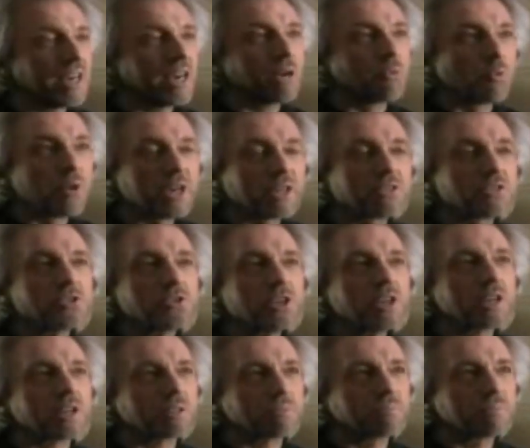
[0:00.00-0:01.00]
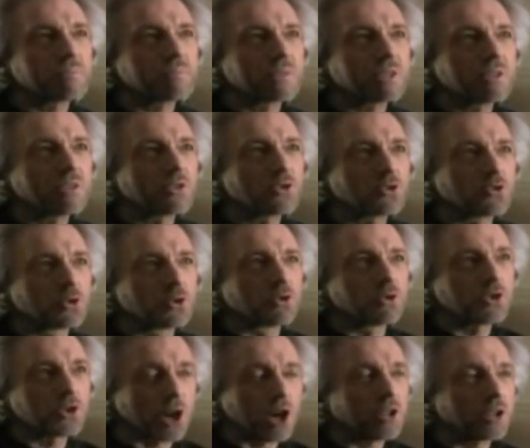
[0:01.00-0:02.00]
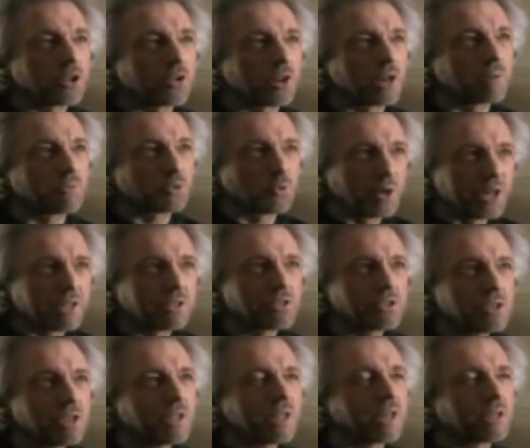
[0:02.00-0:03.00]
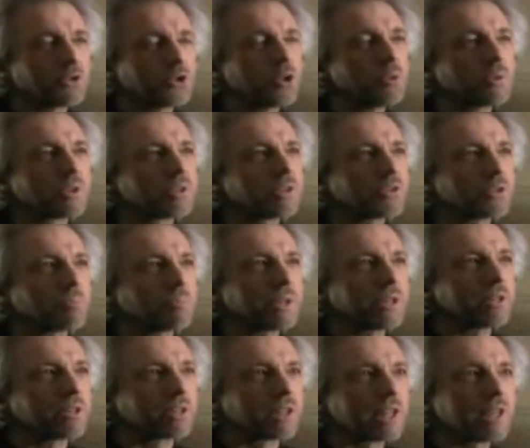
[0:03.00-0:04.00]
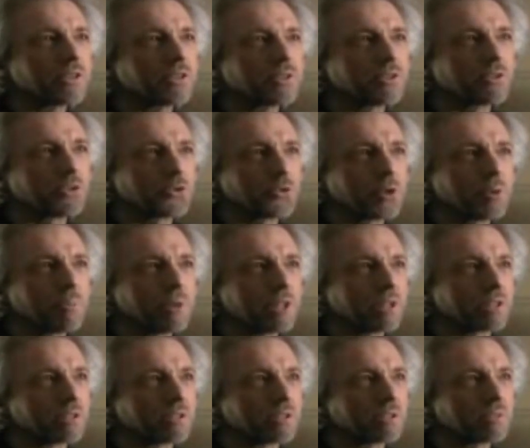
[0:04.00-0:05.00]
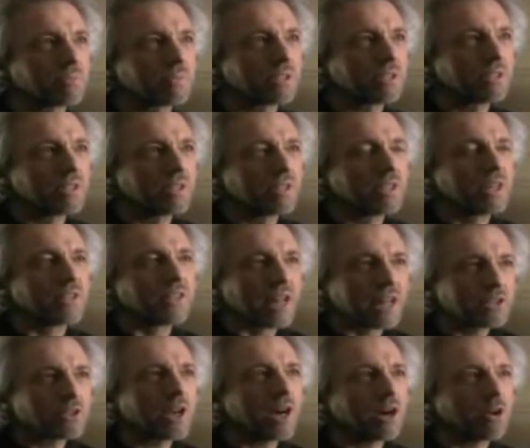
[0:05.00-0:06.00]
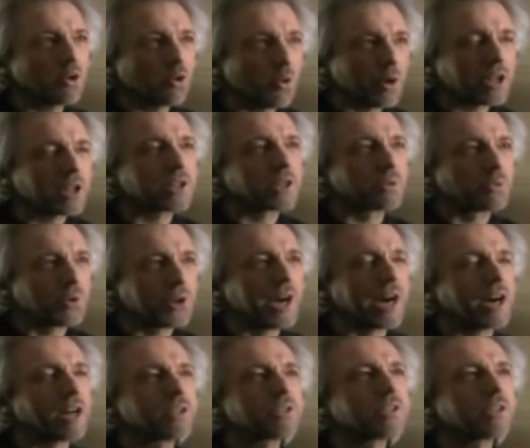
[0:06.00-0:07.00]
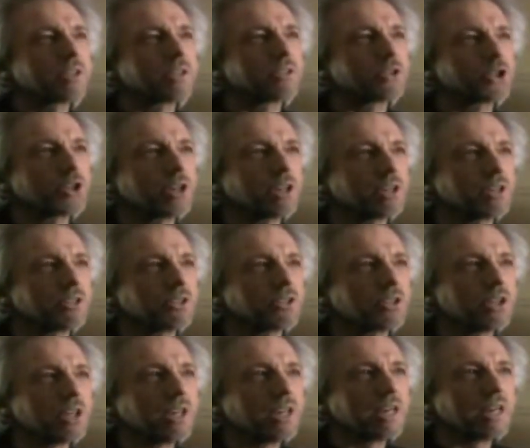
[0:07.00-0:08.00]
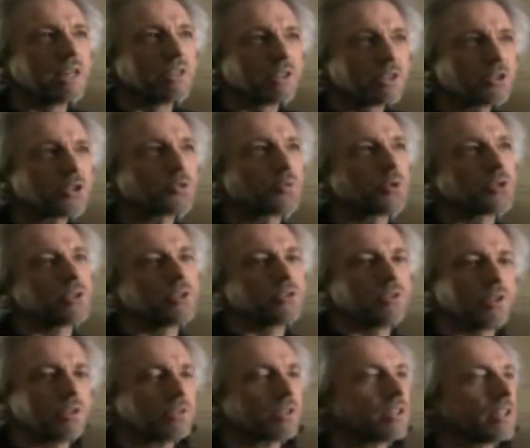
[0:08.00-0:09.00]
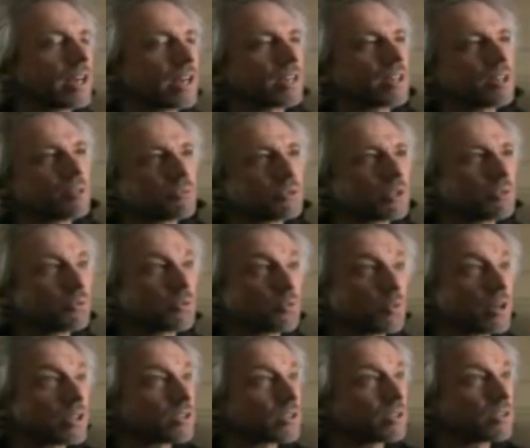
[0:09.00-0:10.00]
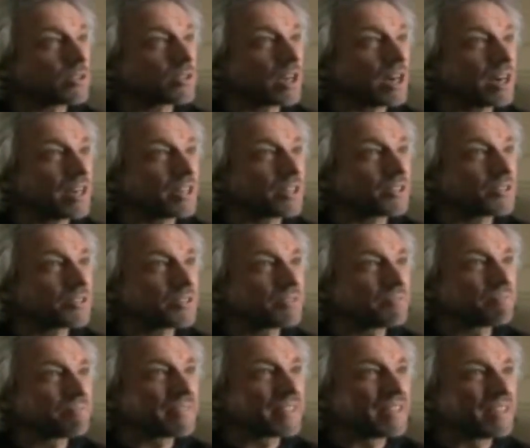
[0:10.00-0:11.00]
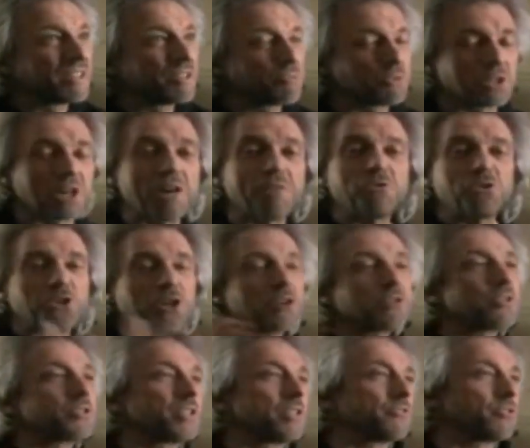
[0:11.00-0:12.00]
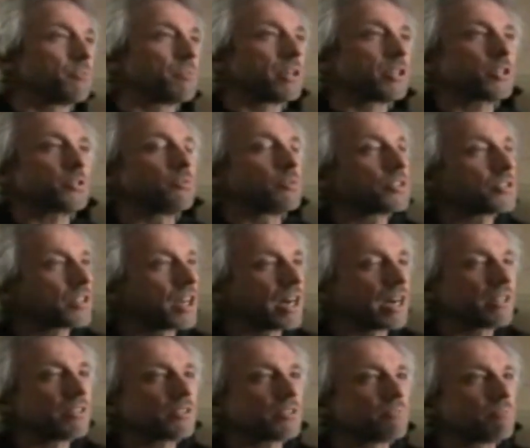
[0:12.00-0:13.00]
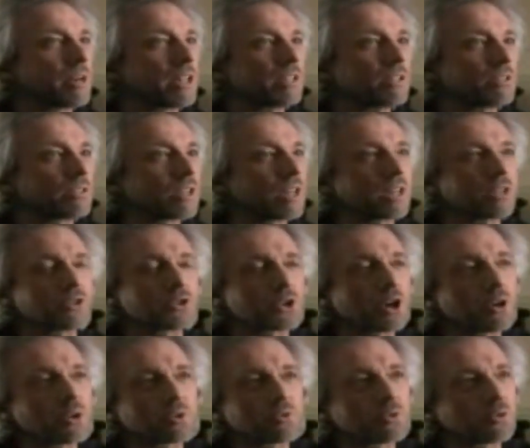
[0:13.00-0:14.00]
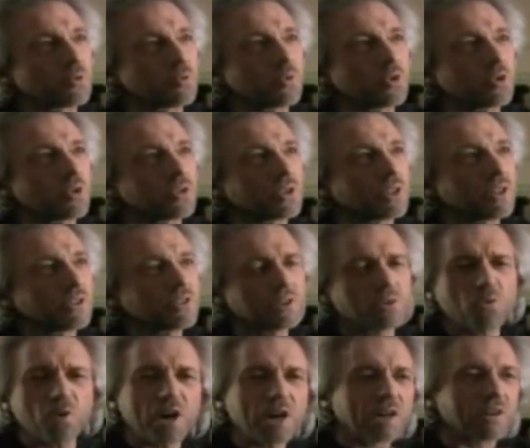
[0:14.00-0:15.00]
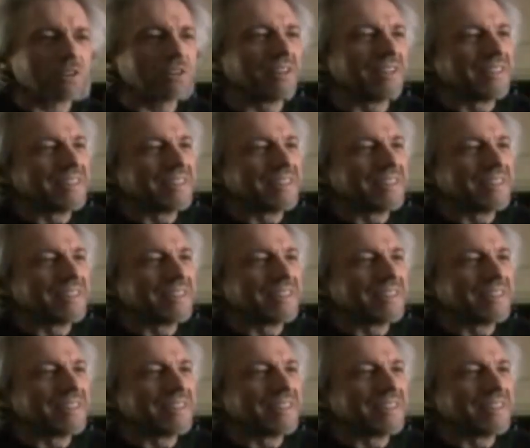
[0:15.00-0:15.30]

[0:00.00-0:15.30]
And we can see it through sonograms. We can see that tumor disappear in less than 3 minutes. And that's how quickly reality can change. And this is where the disconnect comes in with Western science. Because I've shared this information with scientists and medical doctors all over the world, and they say, wow,